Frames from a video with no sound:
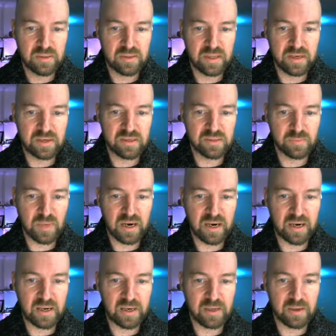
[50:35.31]
that is
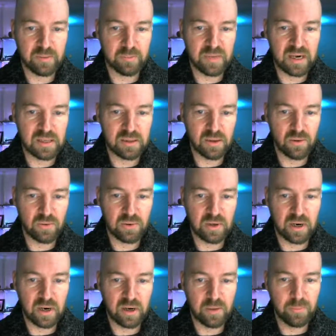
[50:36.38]
my lower
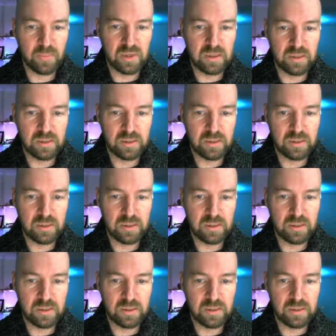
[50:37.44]
arm,